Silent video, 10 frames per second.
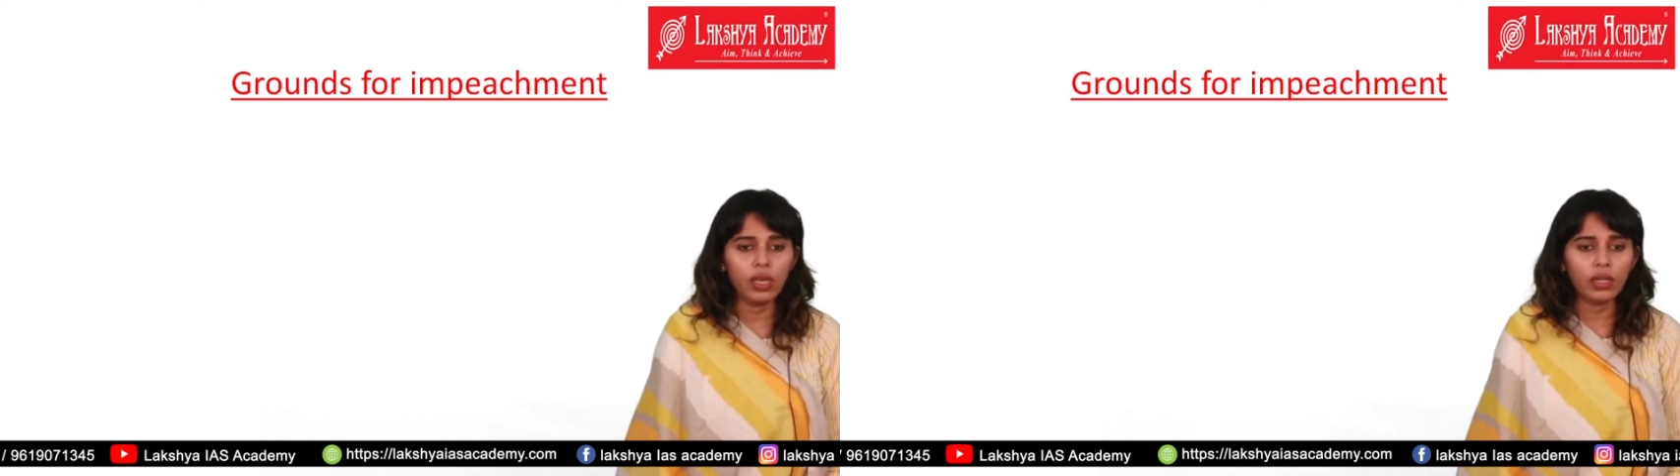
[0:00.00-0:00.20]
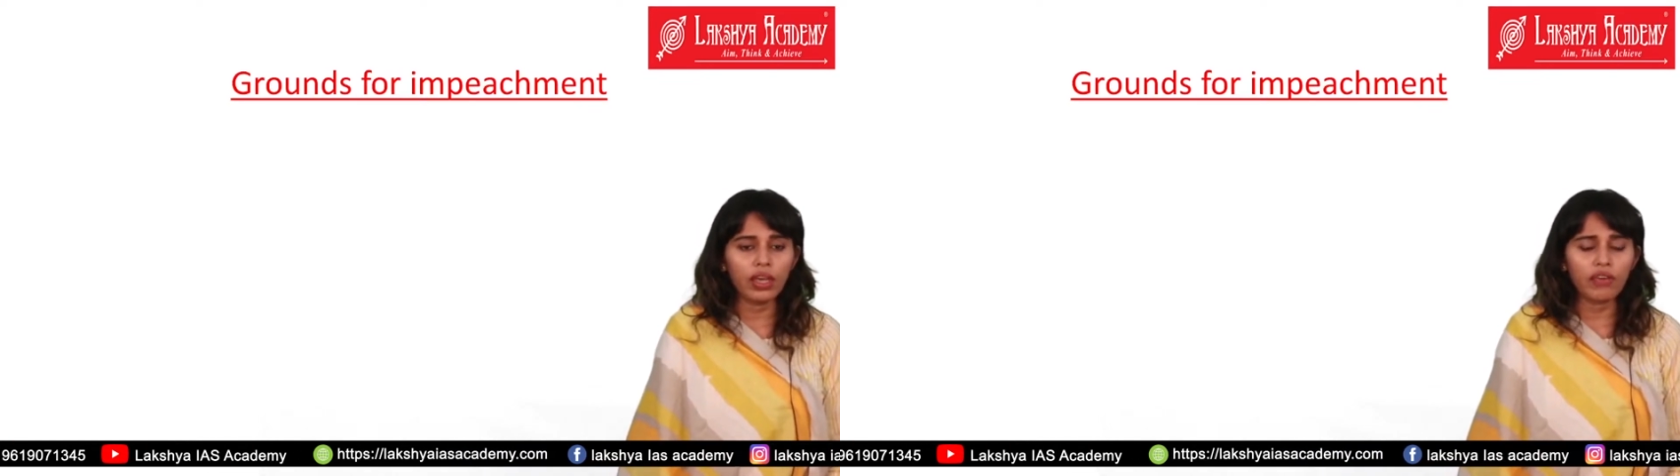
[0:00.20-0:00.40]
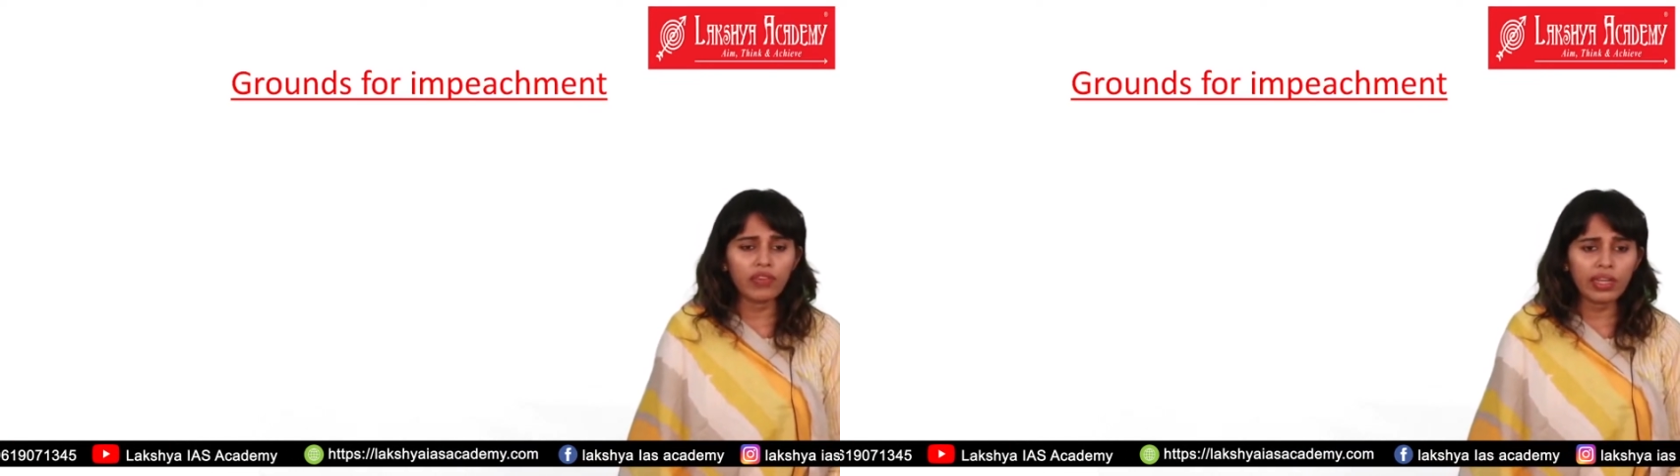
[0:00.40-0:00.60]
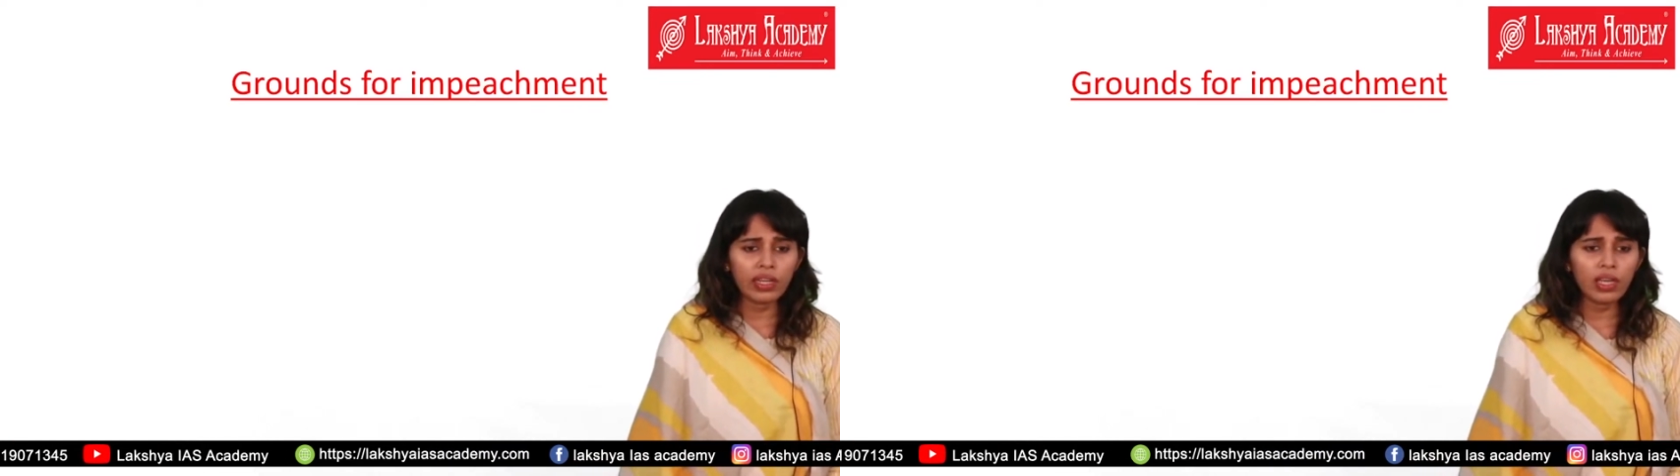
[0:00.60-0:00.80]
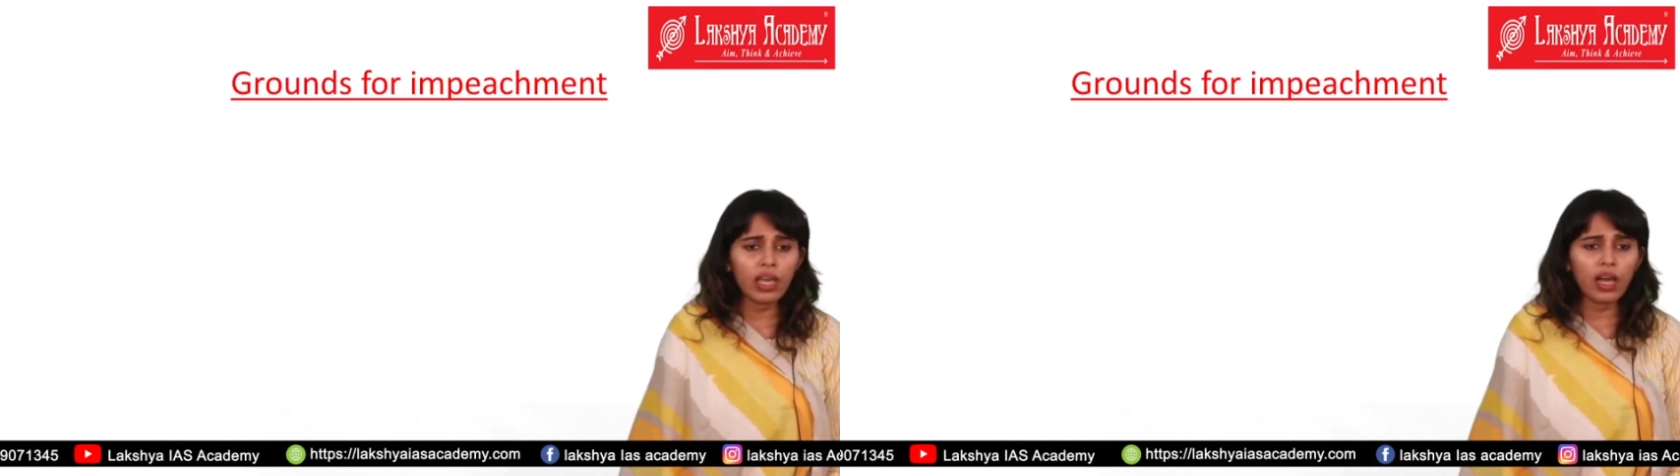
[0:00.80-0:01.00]

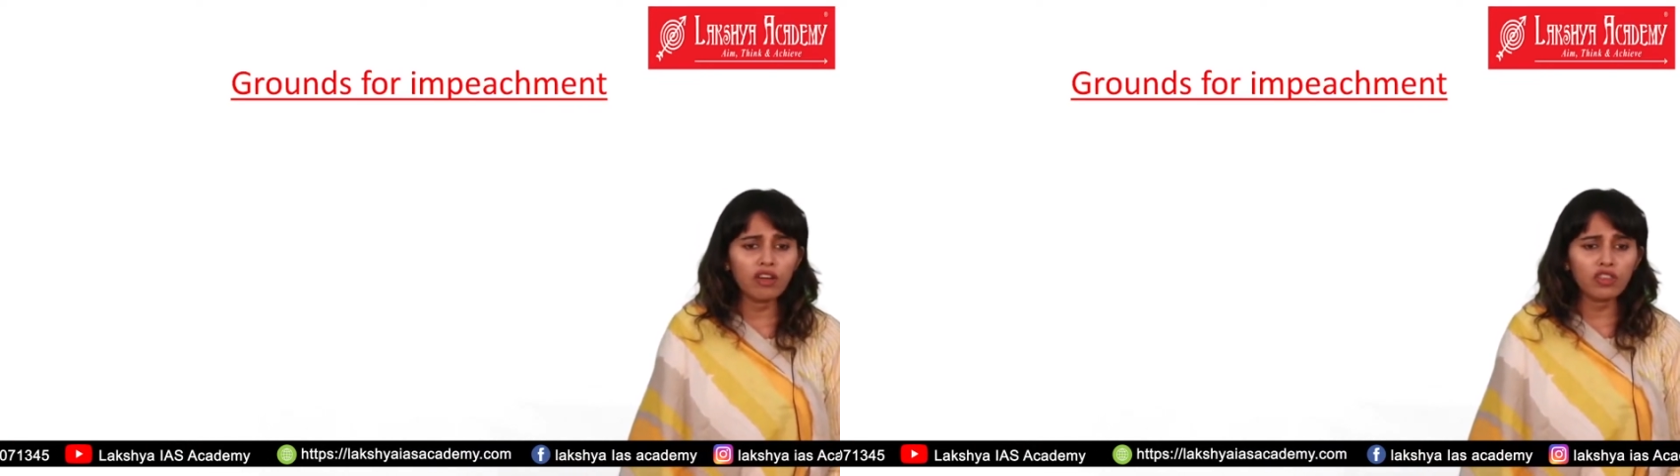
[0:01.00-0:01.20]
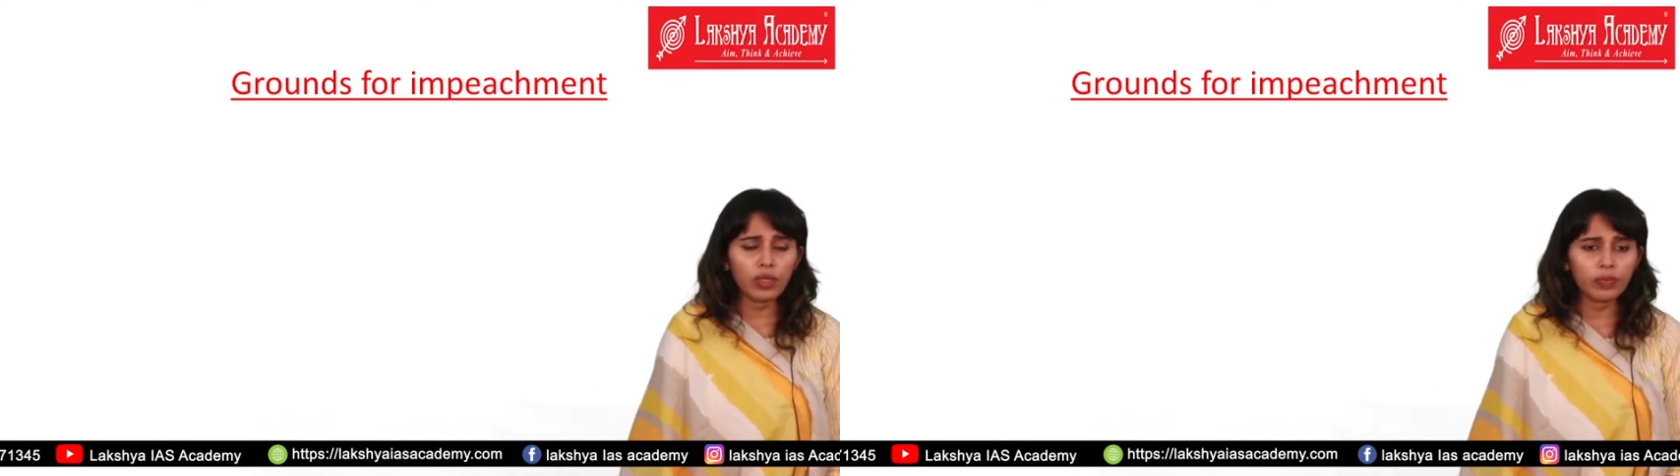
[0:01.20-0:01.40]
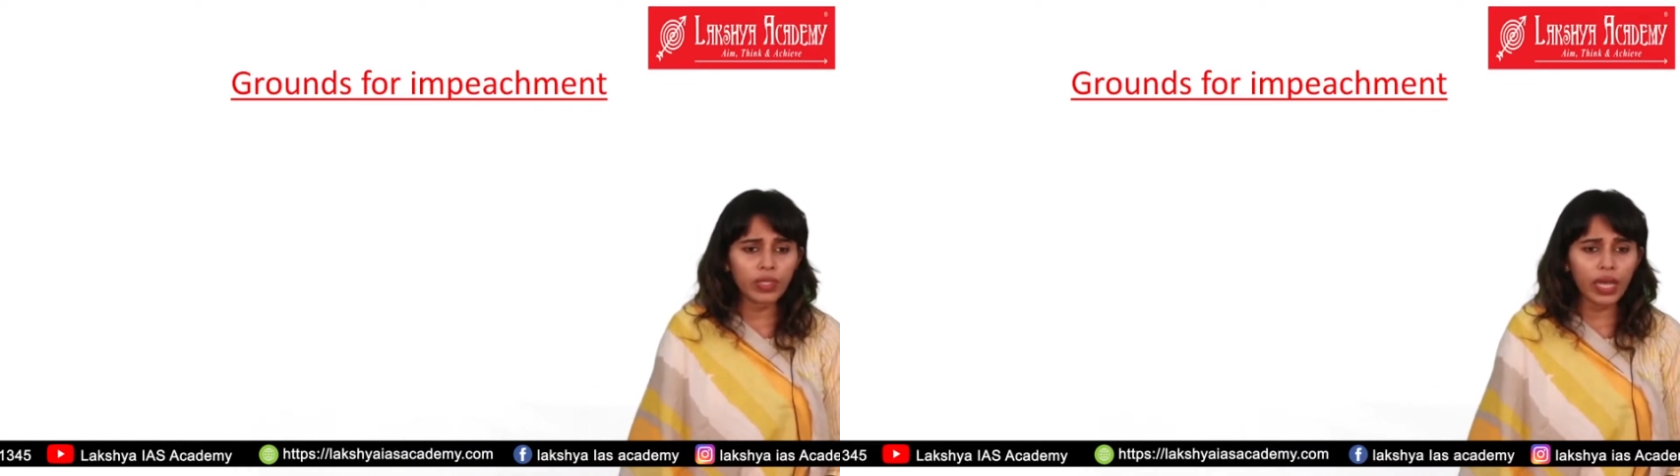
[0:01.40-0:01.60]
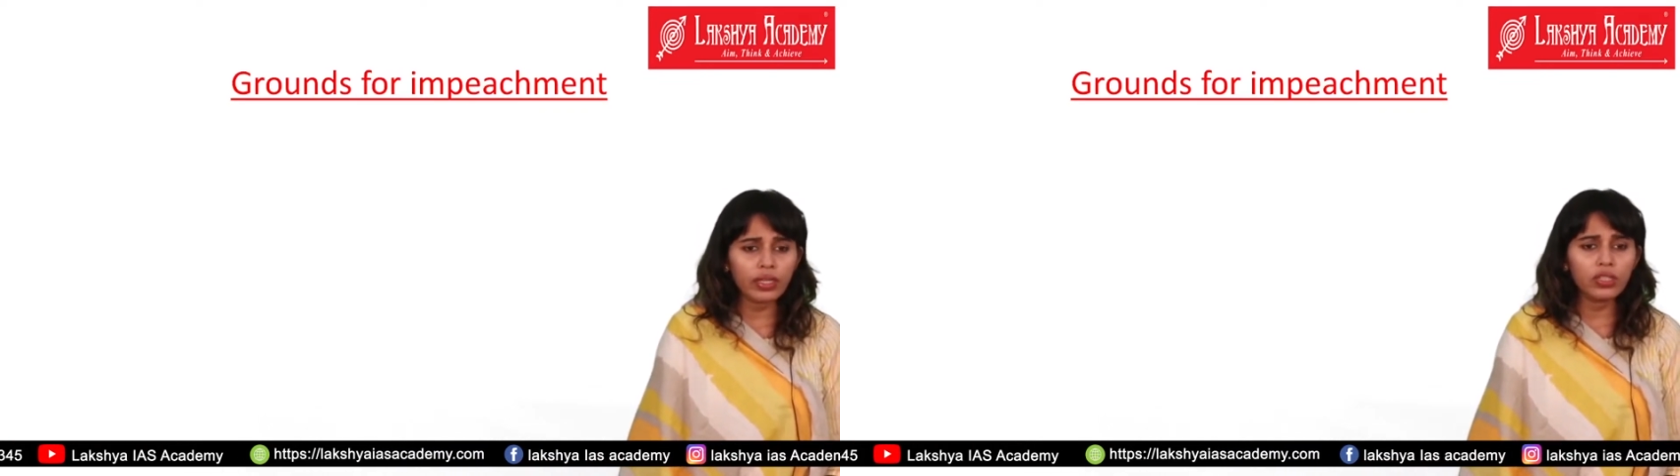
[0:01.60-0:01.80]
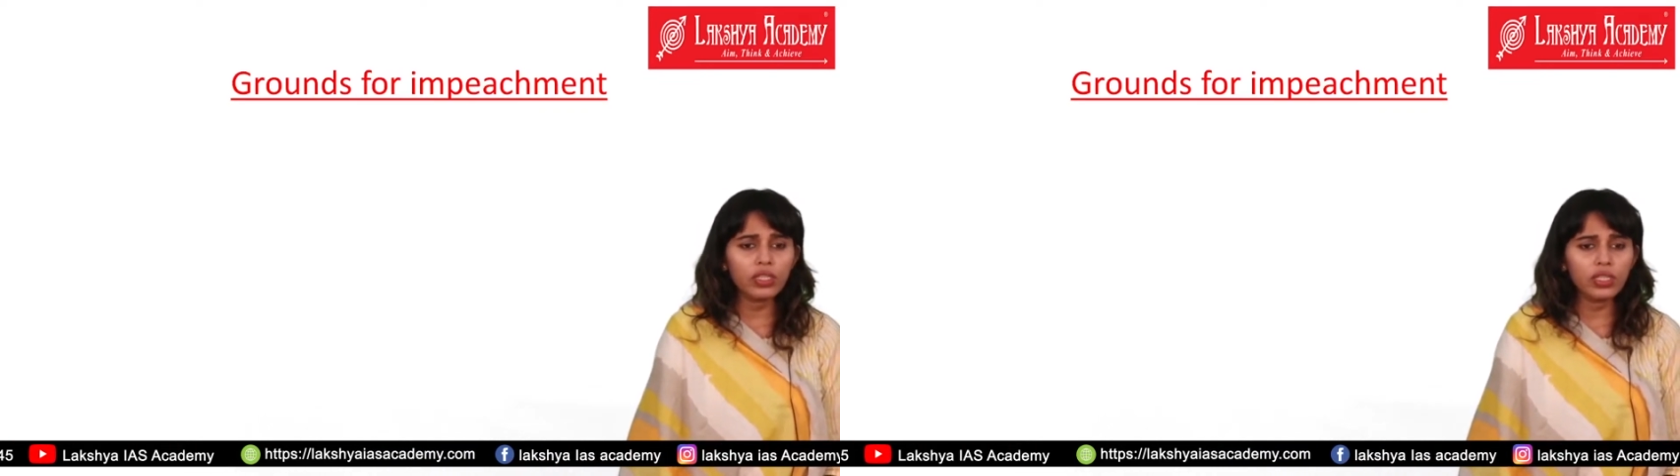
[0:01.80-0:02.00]
definitely a substantial